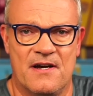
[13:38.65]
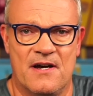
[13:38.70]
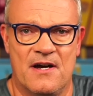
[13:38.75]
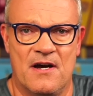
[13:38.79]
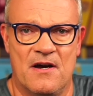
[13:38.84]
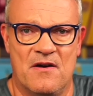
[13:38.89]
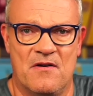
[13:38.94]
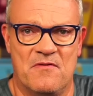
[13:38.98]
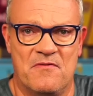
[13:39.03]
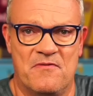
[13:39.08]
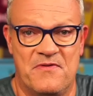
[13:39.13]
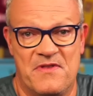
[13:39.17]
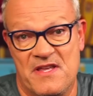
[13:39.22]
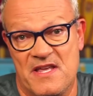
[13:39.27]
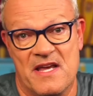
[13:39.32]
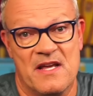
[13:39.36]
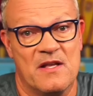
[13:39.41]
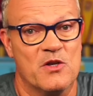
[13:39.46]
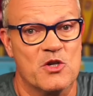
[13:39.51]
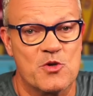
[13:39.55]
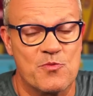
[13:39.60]
of
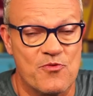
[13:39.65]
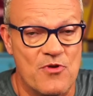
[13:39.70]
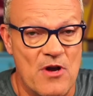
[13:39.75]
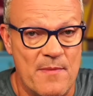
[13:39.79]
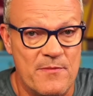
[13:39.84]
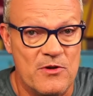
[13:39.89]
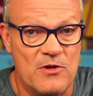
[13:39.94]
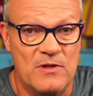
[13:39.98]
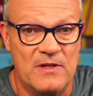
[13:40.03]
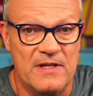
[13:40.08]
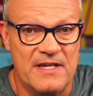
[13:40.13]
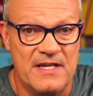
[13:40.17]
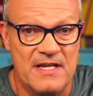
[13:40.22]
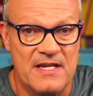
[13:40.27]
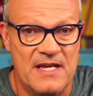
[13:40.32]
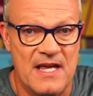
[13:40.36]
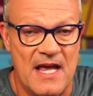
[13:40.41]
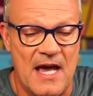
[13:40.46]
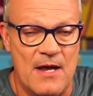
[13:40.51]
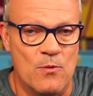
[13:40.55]
the English Premier League